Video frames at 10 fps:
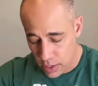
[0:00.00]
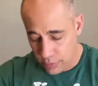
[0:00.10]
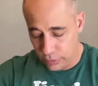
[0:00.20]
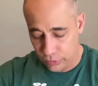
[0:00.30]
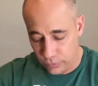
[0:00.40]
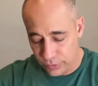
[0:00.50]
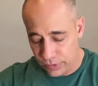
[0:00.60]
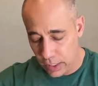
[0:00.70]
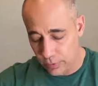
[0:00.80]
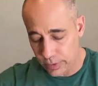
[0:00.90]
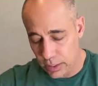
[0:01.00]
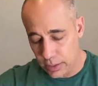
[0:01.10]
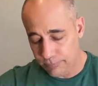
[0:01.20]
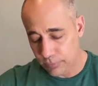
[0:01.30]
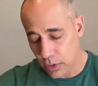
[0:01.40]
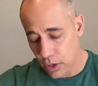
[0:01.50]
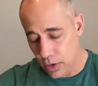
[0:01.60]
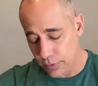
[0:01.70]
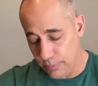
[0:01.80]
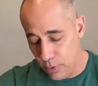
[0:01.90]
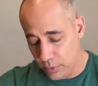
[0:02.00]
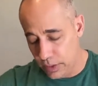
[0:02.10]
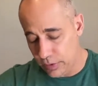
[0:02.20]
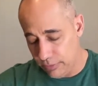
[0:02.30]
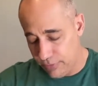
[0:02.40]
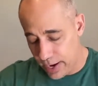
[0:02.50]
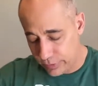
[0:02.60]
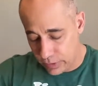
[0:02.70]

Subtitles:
The surface area of the bony defect